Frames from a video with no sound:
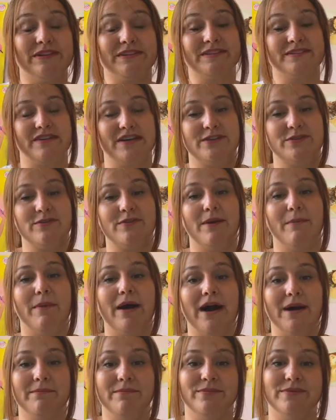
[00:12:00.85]
try to come
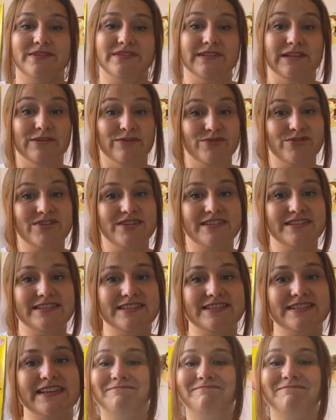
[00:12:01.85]
up with
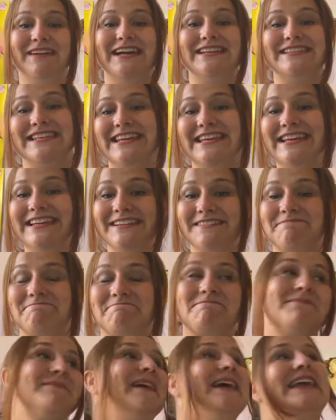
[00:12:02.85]
solutions. I think
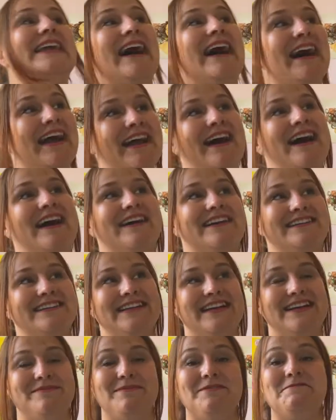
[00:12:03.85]
AI art
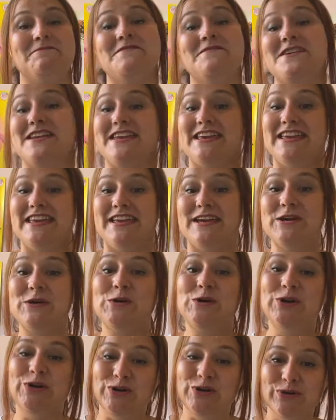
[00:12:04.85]
can be
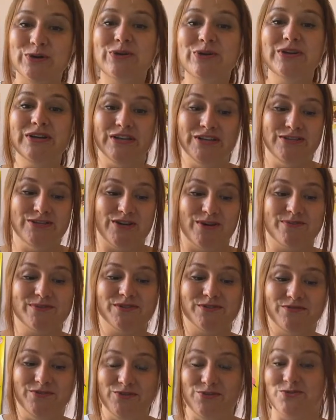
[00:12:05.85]
very cool in terms
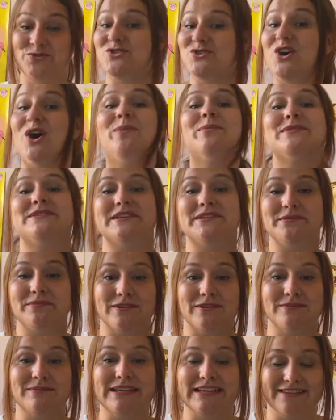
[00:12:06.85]
of new jobs that
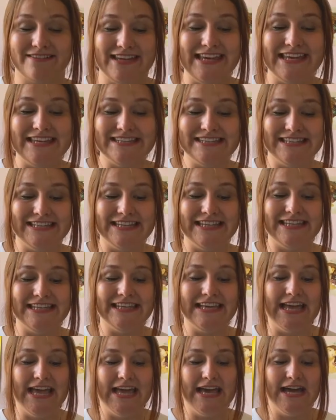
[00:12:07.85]
we'll be creating.
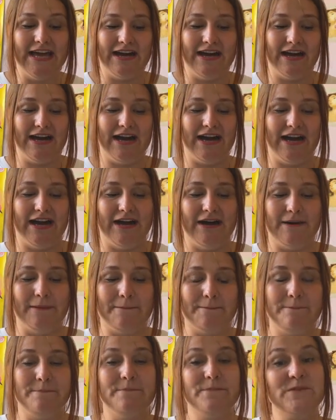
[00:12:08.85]

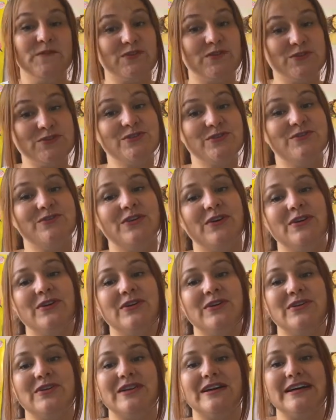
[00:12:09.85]
First of
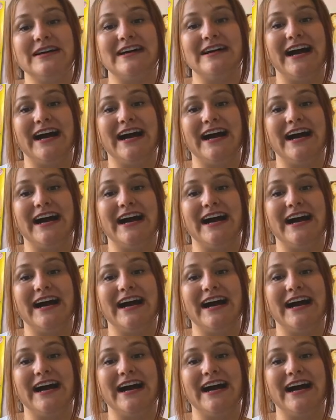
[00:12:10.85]
all,